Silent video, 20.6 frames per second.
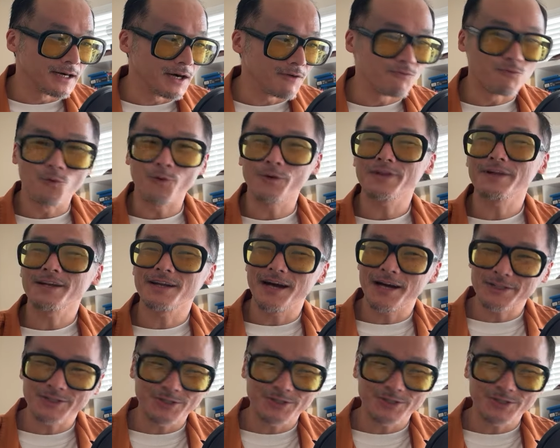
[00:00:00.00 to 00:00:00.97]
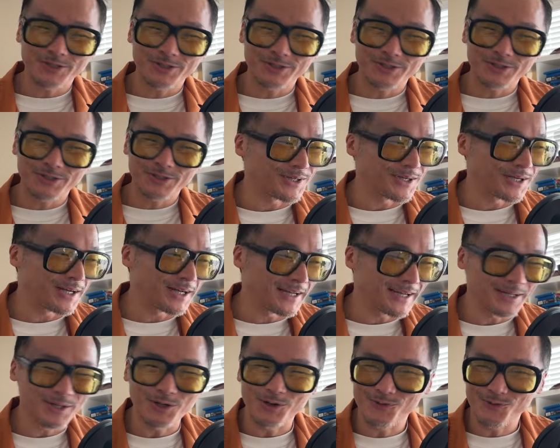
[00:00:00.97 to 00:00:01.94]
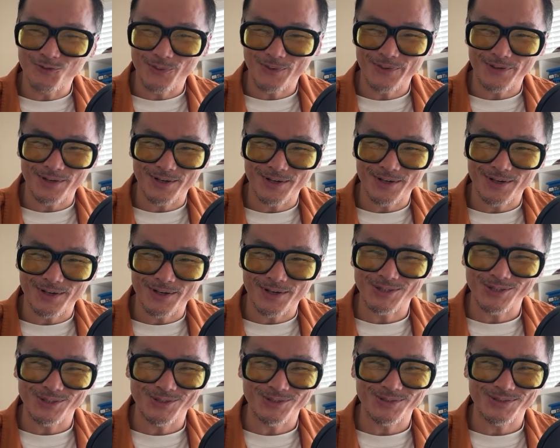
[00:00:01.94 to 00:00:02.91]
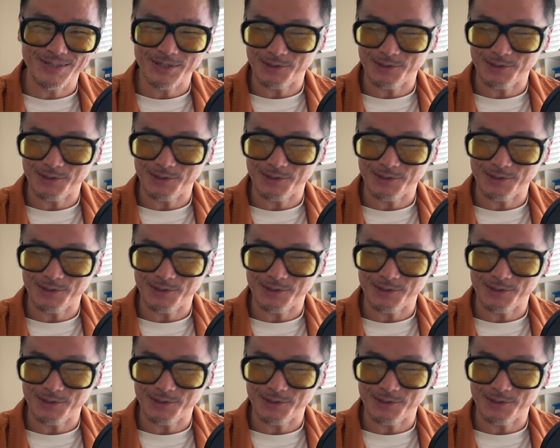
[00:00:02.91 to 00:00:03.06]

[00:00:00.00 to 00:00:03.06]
For the nachos. Hello, for the nachos.